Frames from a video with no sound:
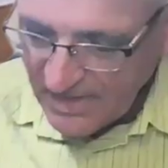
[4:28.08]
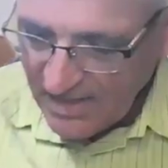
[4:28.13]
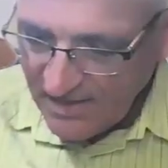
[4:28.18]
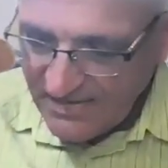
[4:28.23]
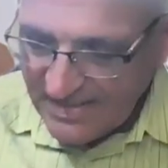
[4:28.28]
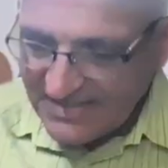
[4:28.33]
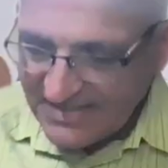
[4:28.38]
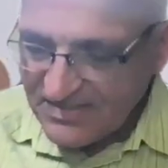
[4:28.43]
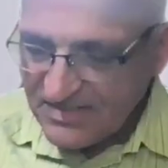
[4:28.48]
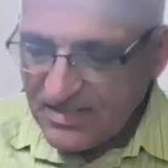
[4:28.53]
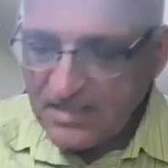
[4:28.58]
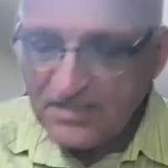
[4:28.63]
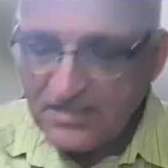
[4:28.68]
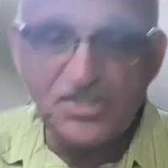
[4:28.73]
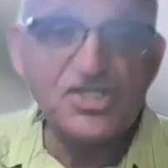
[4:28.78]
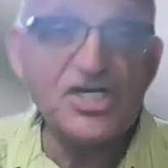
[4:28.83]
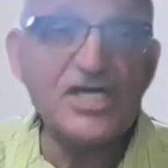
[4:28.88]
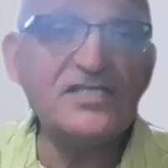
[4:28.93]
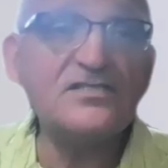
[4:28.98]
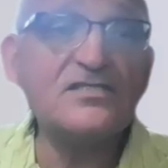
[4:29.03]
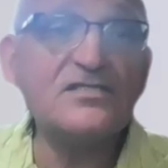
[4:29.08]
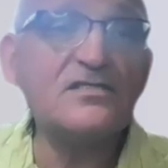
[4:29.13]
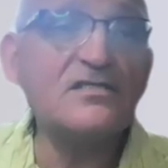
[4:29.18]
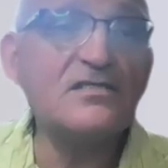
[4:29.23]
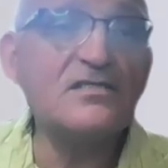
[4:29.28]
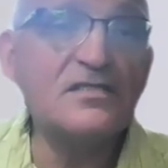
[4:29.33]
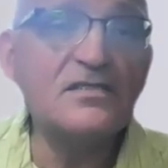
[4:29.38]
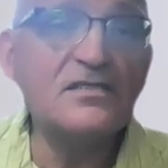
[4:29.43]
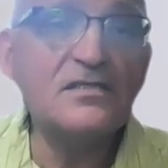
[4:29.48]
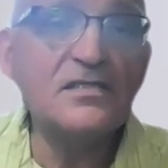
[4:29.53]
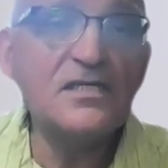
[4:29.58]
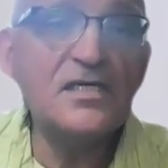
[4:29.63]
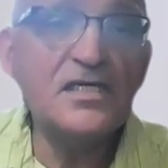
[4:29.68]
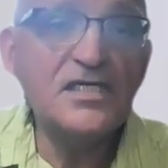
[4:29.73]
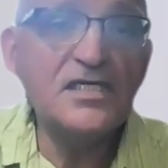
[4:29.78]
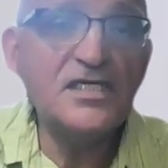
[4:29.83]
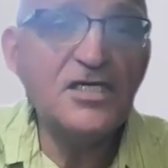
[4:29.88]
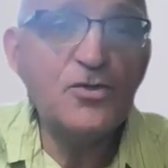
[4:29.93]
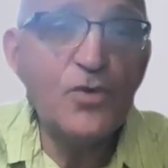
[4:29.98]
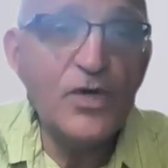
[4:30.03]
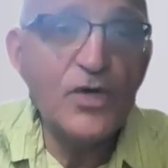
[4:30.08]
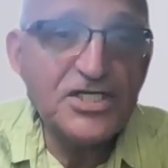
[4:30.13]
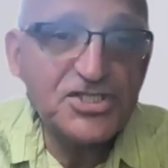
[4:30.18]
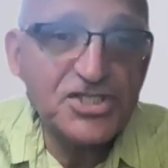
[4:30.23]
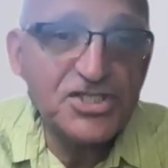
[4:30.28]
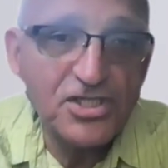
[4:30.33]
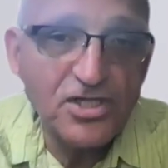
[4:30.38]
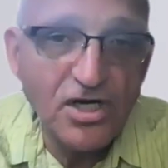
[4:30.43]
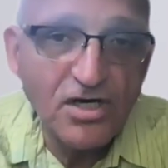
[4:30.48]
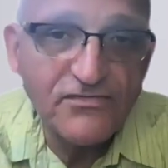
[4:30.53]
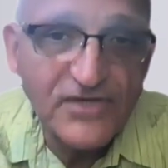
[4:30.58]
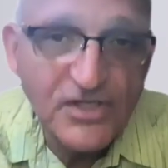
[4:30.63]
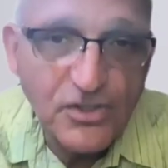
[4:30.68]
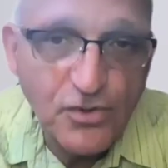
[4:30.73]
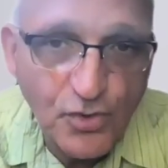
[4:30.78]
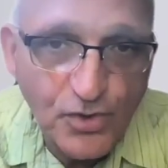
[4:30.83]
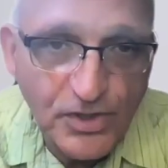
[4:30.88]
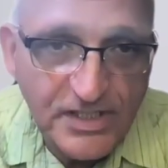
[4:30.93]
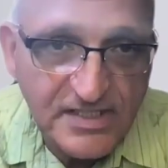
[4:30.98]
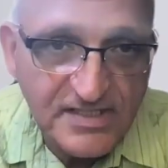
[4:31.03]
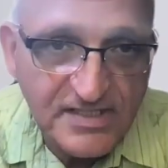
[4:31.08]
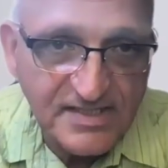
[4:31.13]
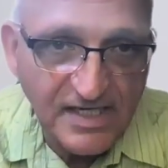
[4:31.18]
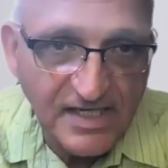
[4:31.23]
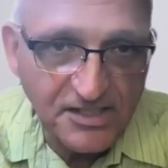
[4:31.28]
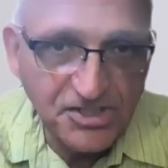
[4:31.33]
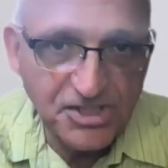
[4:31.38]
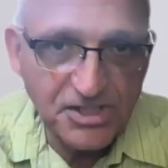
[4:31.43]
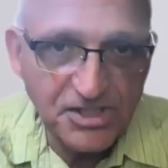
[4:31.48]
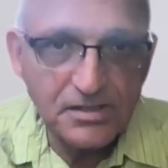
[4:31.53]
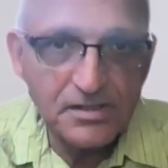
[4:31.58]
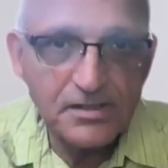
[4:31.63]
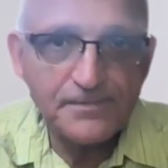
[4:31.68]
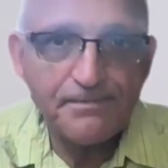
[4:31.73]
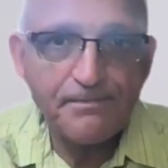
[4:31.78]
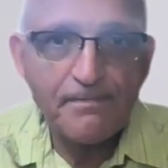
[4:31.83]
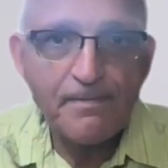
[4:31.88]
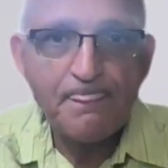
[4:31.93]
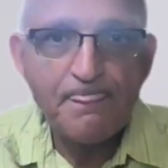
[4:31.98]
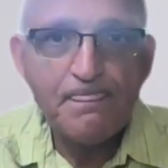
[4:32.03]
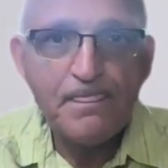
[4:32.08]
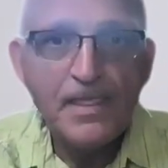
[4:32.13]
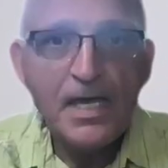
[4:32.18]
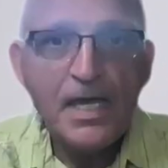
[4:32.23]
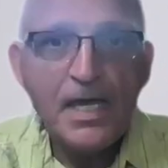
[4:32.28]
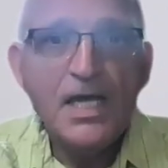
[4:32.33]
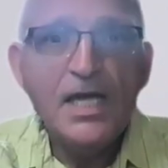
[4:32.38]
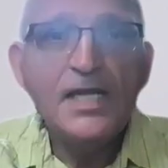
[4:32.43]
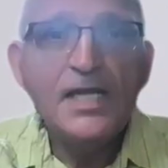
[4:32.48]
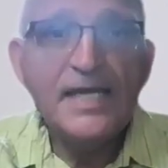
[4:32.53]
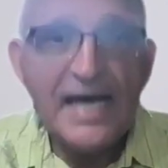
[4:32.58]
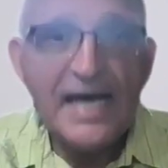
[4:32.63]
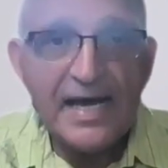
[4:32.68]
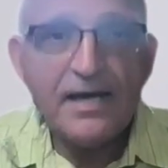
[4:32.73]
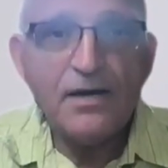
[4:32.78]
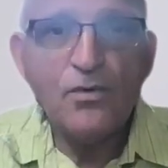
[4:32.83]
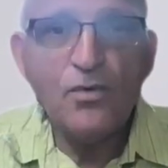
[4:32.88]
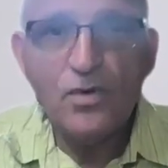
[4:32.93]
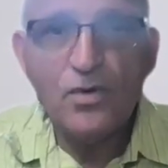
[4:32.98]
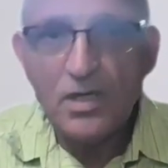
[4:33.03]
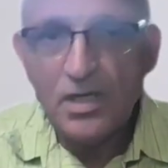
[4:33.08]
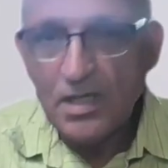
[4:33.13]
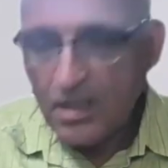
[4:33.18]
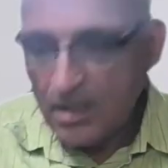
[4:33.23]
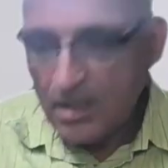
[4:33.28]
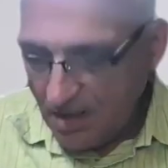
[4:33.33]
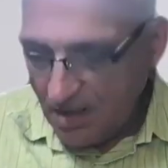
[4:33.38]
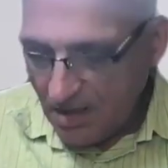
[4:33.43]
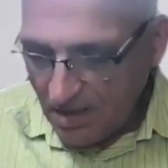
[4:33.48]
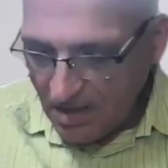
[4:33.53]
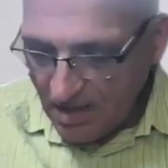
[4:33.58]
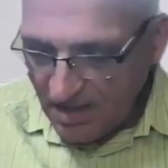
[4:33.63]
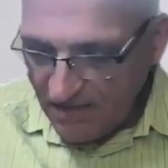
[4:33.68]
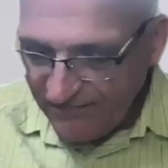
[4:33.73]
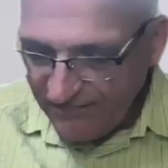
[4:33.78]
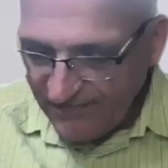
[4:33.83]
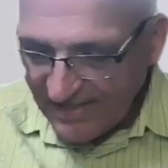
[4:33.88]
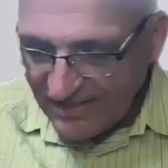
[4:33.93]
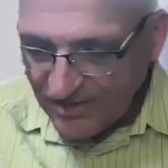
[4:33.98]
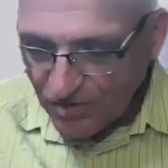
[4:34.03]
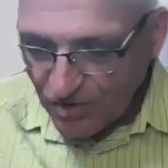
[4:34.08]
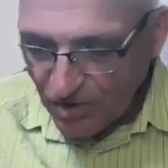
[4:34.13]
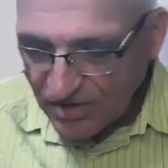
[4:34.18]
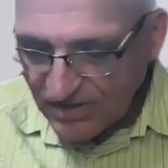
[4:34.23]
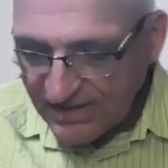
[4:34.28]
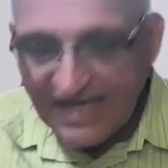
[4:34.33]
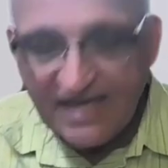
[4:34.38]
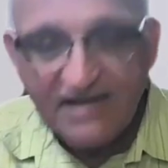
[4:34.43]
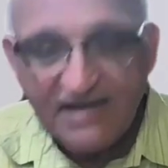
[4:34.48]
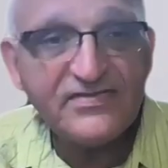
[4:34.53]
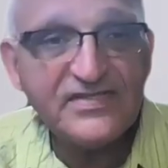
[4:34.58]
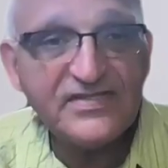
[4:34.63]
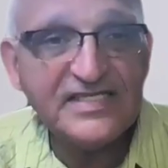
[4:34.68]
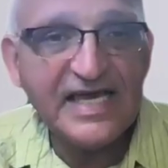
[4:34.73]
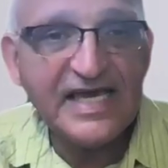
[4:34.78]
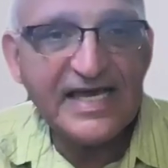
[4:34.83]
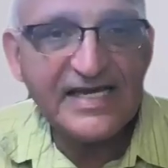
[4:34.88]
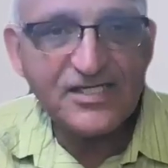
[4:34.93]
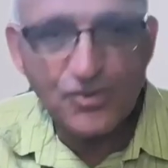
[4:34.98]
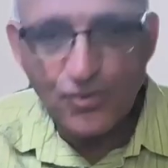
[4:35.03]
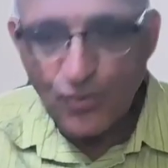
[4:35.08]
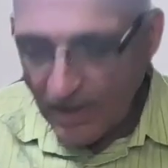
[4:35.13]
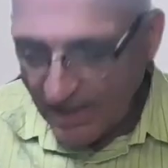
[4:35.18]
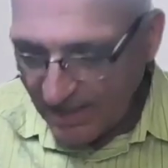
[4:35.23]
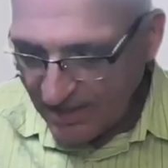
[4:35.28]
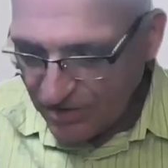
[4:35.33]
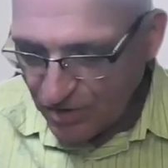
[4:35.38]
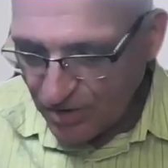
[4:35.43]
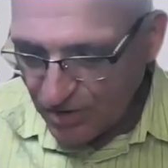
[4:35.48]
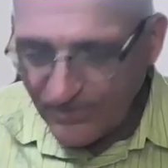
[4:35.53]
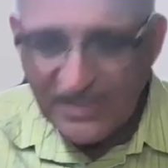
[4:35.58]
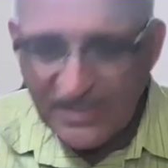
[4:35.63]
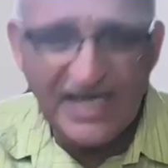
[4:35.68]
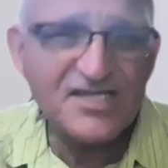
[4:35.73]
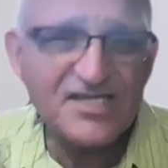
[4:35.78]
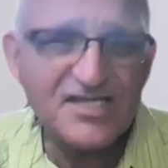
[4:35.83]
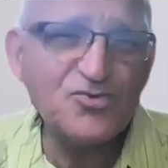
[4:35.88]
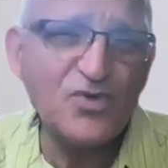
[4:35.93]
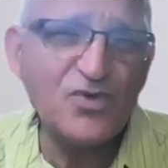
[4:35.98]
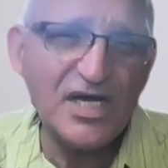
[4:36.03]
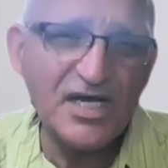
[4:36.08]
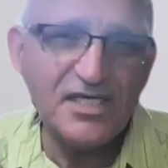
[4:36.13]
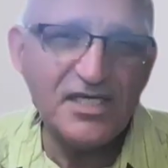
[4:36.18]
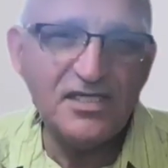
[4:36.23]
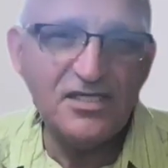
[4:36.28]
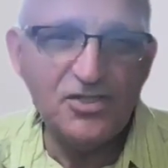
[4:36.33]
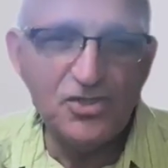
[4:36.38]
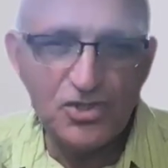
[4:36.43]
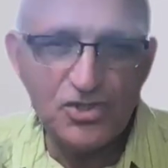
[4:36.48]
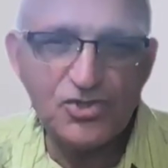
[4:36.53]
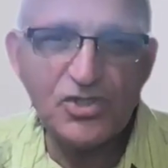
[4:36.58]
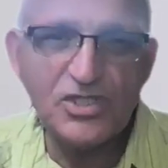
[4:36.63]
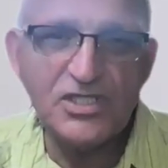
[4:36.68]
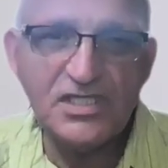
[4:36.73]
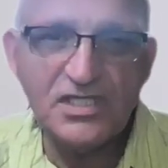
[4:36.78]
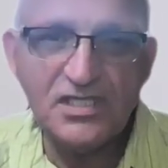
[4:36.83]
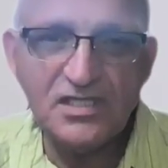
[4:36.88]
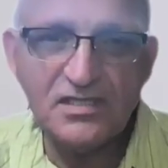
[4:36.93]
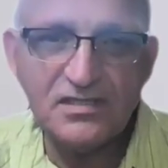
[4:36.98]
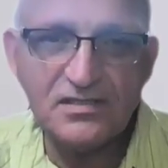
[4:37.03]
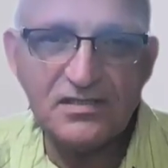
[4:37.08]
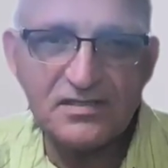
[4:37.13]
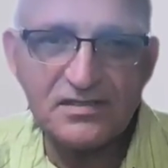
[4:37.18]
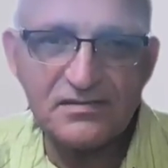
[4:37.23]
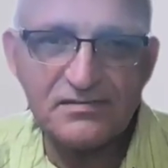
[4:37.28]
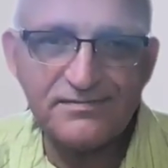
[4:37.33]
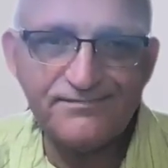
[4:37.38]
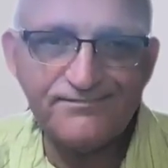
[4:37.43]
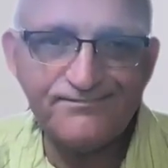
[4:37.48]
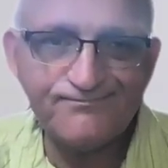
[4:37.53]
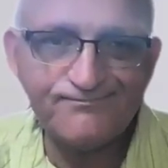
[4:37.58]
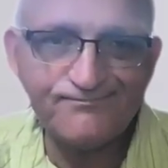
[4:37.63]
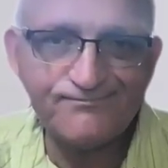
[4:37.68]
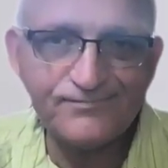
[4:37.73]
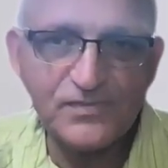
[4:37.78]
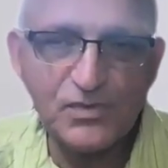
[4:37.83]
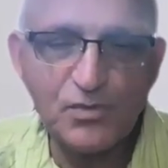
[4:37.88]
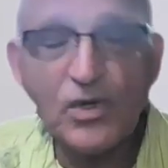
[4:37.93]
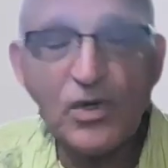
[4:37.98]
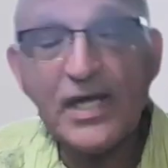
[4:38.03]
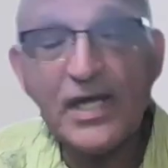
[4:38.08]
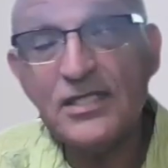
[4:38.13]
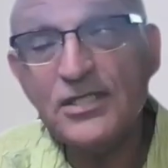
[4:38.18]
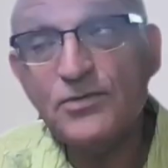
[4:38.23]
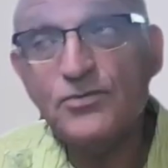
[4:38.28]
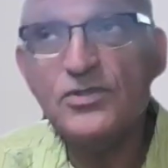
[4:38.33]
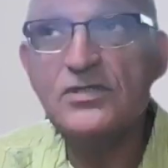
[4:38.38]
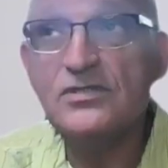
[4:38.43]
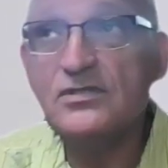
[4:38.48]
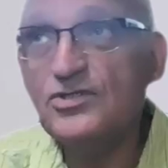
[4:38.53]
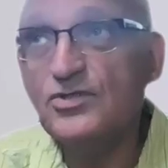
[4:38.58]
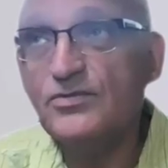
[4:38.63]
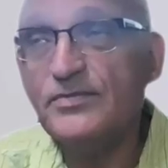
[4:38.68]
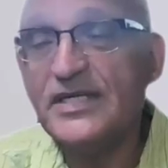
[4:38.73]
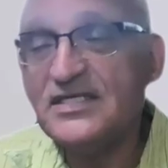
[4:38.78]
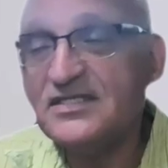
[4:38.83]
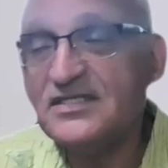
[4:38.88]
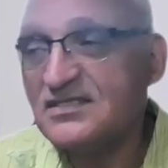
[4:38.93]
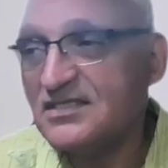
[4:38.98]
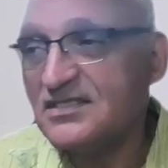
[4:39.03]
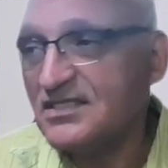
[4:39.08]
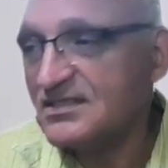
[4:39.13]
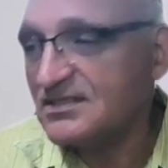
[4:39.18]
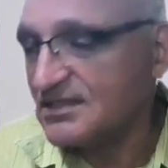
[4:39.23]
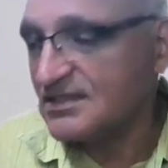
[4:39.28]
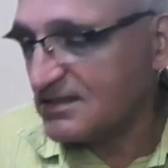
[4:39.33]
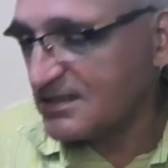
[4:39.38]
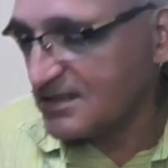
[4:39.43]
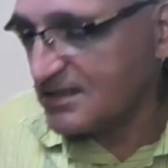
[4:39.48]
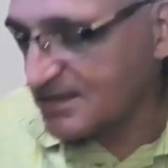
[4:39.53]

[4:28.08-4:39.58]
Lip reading: That's the general equation of a conic section. Now, if I don't have the xy term, the xy usually it's, well, you may see it in